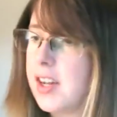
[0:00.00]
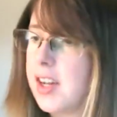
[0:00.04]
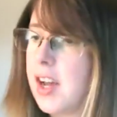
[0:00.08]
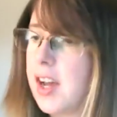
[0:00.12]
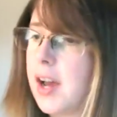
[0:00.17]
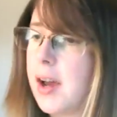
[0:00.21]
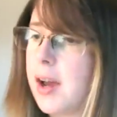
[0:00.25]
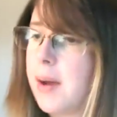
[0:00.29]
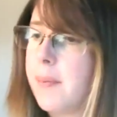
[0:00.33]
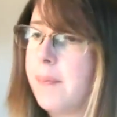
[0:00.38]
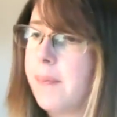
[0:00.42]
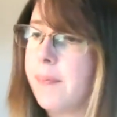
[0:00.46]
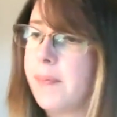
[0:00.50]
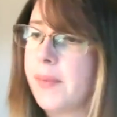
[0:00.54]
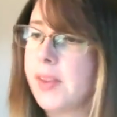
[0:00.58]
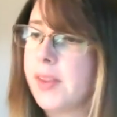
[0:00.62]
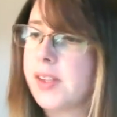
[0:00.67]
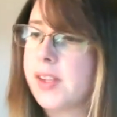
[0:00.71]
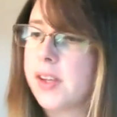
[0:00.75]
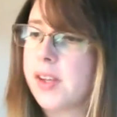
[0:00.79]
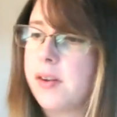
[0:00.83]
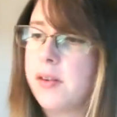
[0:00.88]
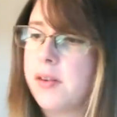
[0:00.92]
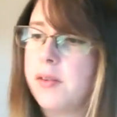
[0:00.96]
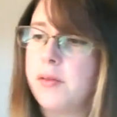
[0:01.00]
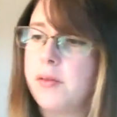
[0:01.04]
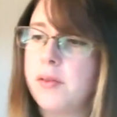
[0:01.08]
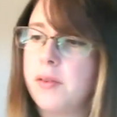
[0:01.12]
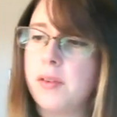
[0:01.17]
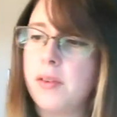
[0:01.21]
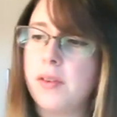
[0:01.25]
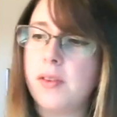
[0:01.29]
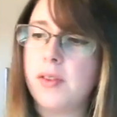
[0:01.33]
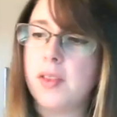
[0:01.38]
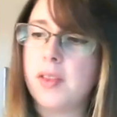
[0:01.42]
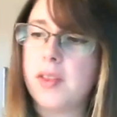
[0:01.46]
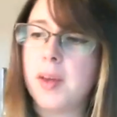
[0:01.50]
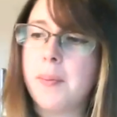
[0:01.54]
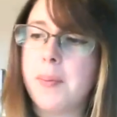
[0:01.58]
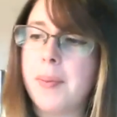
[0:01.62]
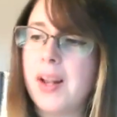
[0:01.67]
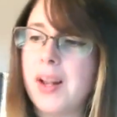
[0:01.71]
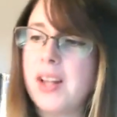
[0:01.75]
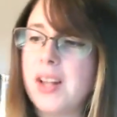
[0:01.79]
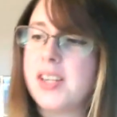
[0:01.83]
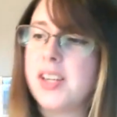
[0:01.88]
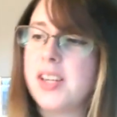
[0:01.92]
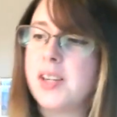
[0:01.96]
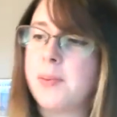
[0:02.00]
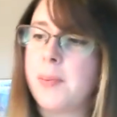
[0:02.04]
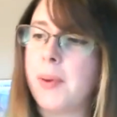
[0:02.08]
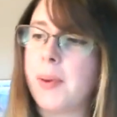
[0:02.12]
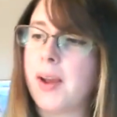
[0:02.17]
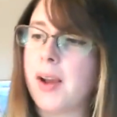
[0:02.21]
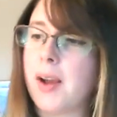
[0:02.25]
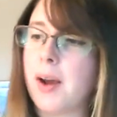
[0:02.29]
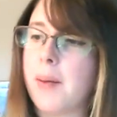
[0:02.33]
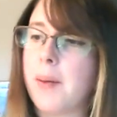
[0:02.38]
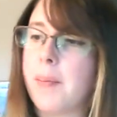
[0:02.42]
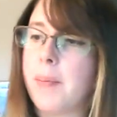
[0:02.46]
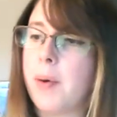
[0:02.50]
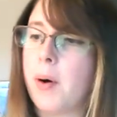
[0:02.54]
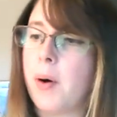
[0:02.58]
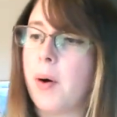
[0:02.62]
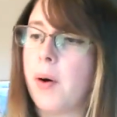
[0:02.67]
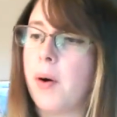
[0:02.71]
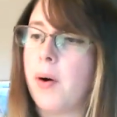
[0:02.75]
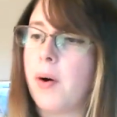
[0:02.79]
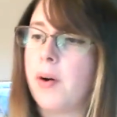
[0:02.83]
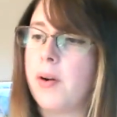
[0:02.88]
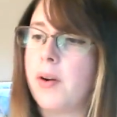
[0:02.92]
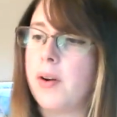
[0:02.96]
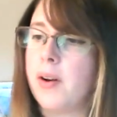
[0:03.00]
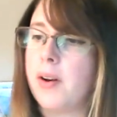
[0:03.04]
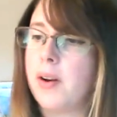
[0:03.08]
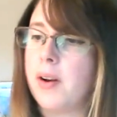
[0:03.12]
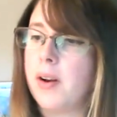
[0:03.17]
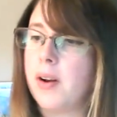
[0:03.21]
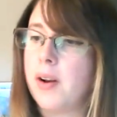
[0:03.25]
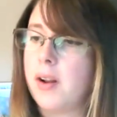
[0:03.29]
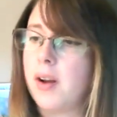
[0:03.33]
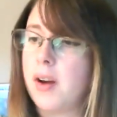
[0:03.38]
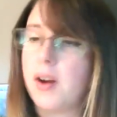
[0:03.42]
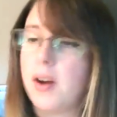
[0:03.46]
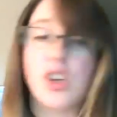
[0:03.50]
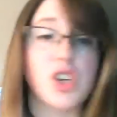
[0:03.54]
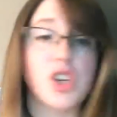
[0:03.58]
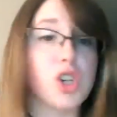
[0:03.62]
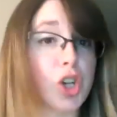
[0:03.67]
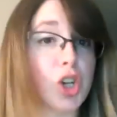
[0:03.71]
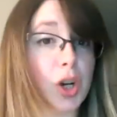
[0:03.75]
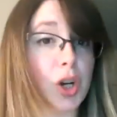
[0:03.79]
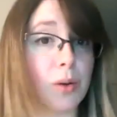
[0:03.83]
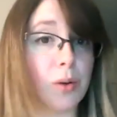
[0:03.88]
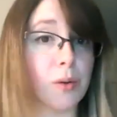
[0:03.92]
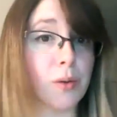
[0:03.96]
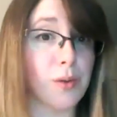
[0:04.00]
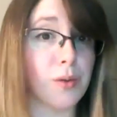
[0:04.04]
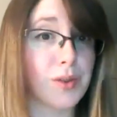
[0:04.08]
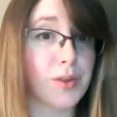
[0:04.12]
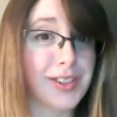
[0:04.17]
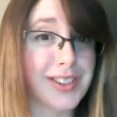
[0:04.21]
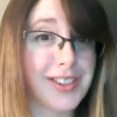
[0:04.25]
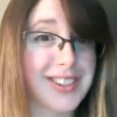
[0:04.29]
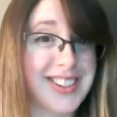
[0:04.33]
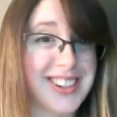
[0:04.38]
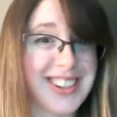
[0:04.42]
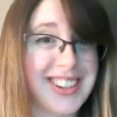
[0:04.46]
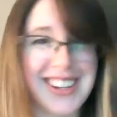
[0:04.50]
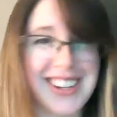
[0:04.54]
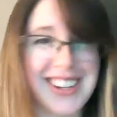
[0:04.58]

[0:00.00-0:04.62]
So the ability to pick up on jokes,